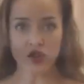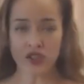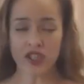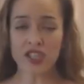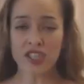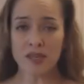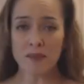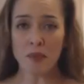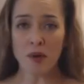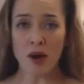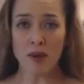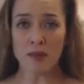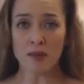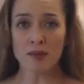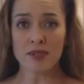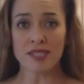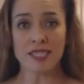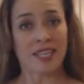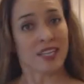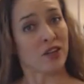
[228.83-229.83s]
is only going to
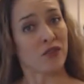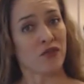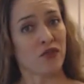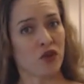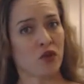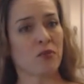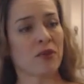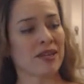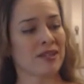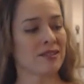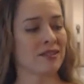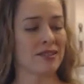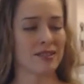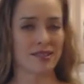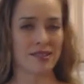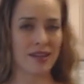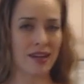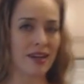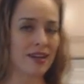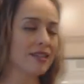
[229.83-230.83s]
probably take a few minutes
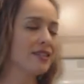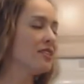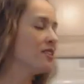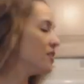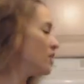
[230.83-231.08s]
aside.